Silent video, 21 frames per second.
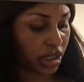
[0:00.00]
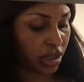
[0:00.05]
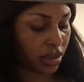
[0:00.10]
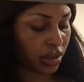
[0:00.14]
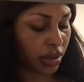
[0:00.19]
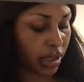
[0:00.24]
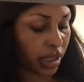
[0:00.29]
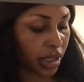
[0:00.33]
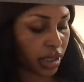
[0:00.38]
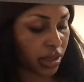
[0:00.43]

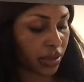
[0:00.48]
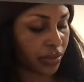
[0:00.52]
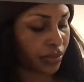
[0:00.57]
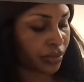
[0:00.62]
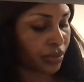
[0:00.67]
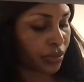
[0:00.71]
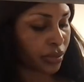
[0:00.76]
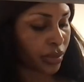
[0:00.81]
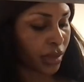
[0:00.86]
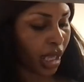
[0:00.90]
because
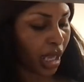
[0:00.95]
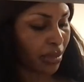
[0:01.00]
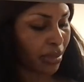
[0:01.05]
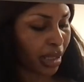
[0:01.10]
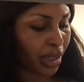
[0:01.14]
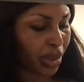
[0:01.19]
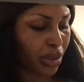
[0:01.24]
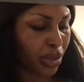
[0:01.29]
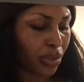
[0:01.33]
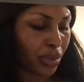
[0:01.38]
I'm
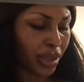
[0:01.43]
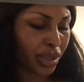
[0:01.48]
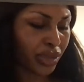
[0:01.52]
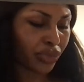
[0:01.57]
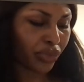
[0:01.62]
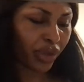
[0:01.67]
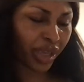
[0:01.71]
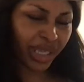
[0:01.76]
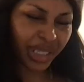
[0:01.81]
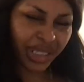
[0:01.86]
like, who is
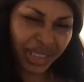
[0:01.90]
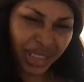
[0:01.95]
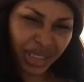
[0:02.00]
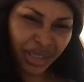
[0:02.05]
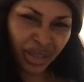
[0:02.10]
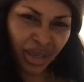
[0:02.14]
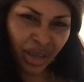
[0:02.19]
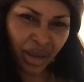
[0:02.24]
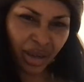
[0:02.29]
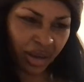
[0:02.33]
raising
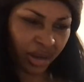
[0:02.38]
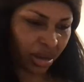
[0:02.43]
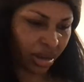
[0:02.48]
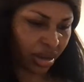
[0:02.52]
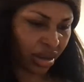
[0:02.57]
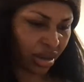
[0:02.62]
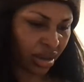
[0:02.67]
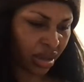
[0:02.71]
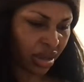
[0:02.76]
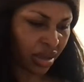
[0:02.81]
y'all?
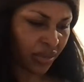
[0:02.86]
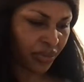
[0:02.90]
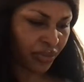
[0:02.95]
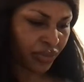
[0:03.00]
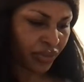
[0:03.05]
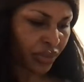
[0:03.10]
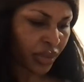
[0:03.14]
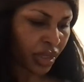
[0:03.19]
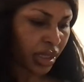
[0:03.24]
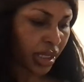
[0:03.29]

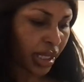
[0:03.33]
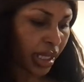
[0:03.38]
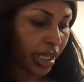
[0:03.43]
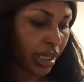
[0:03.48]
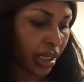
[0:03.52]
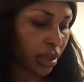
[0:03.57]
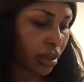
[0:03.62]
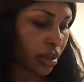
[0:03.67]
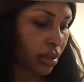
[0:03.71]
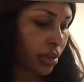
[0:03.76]
Like,
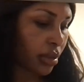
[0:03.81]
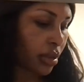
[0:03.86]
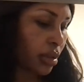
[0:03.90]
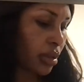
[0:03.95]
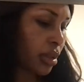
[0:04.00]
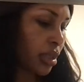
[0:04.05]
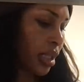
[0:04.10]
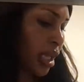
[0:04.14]
yeah,